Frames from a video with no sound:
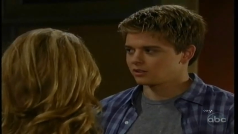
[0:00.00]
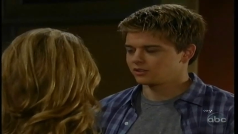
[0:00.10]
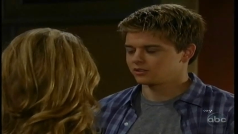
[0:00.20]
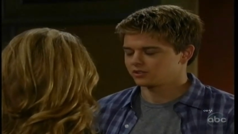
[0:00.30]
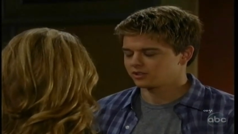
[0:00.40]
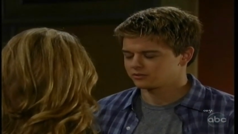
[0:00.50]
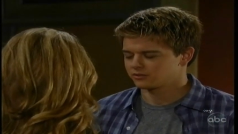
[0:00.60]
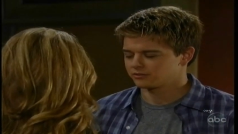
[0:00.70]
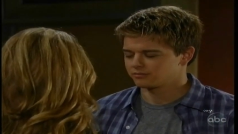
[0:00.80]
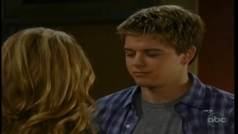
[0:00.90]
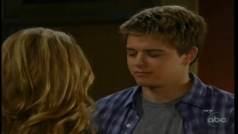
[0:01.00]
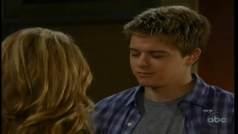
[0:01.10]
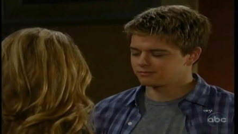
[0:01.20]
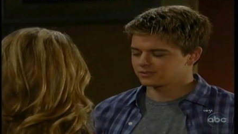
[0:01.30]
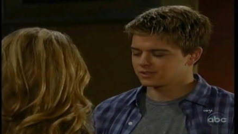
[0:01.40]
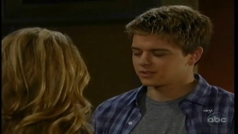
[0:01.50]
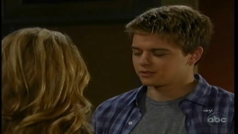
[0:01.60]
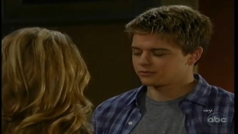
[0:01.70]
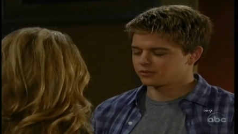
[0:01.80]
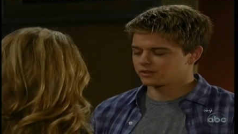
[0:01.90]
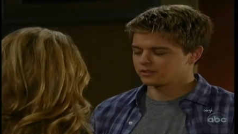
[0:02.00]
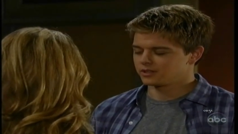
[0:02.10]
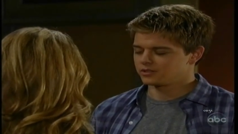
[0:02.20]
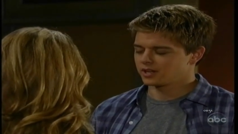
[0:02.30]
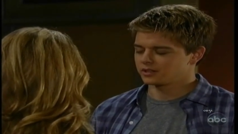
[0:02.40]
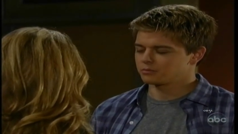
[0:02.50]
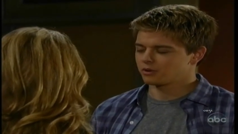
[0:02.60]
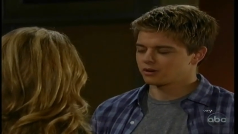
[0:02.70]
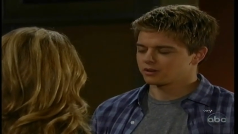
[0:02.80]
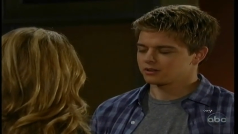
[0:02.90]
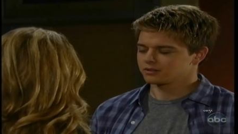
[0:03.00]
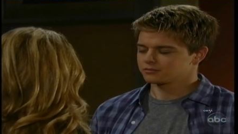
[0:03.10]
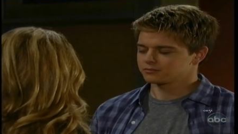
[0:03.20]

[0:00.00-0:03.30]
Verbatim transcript: Yeah, she has her her friend DJing the party.